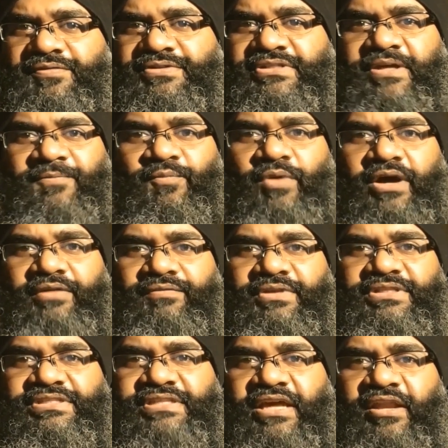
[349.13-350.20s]
someone
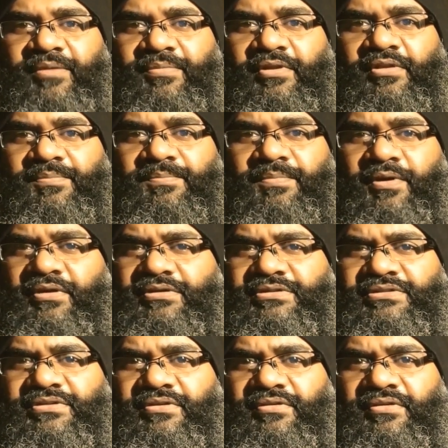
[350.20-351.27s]
with cerebral
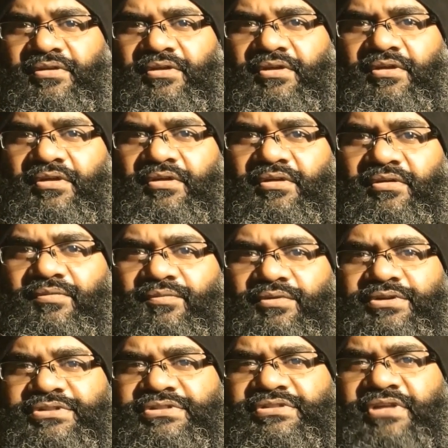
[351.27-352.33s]
palsy
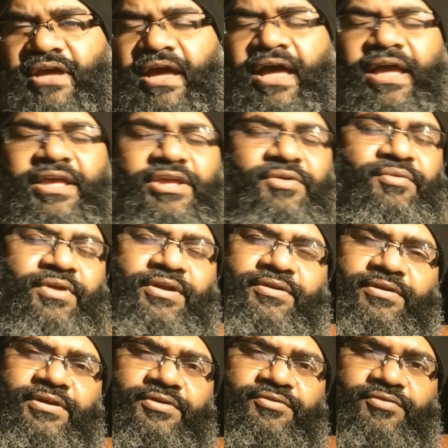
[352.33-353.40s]
was
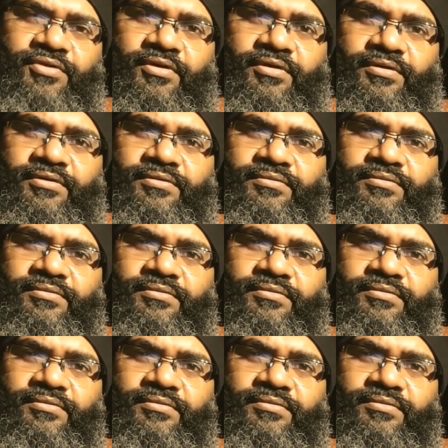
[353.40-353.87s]
accurately drawn.